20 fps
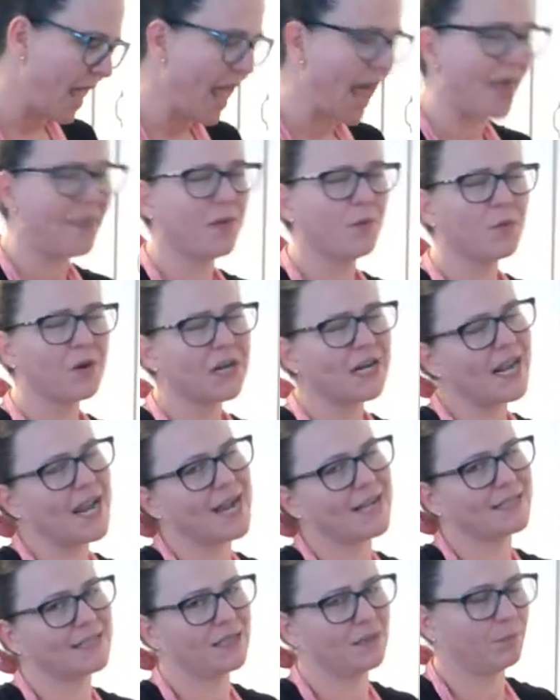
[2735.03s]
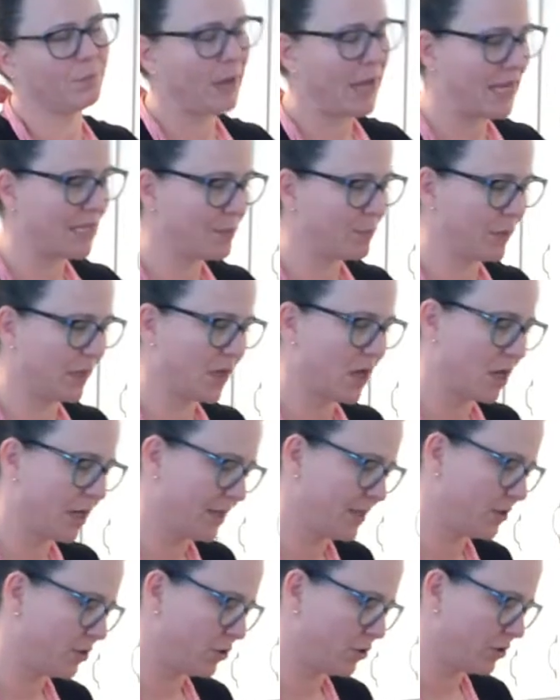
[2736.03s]
And then we're going to add some paste picante
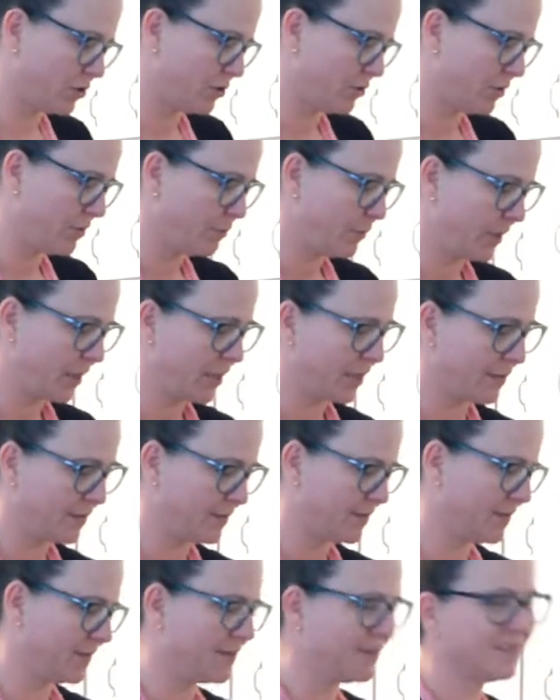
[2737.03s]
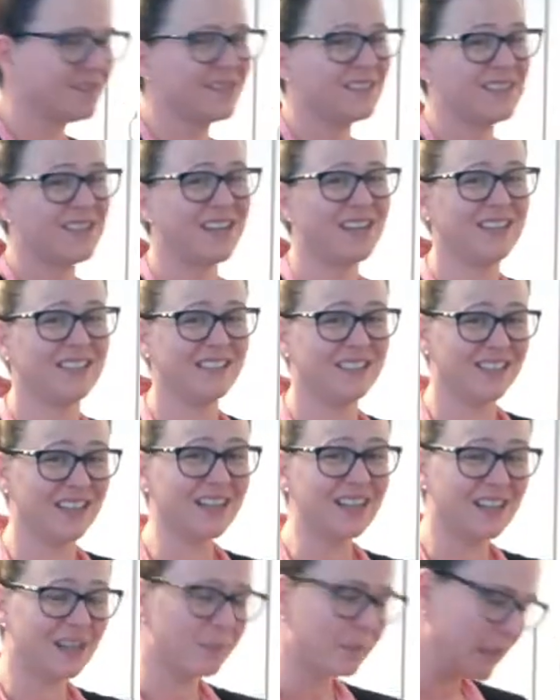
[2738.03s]
sauce to it because
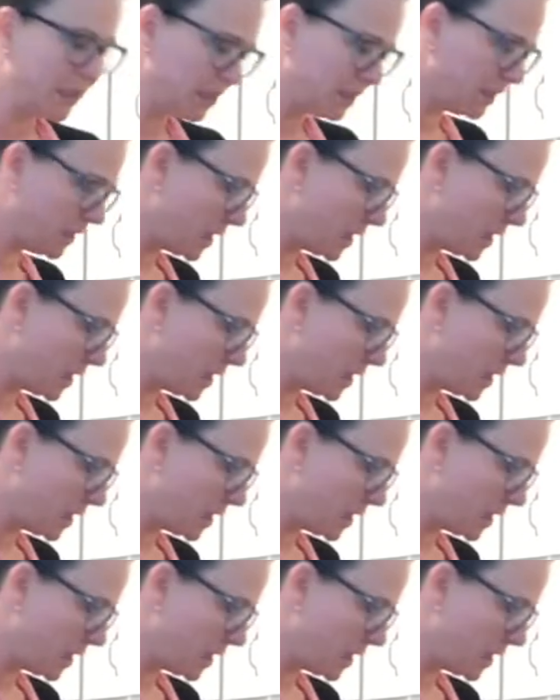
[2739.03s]
yum.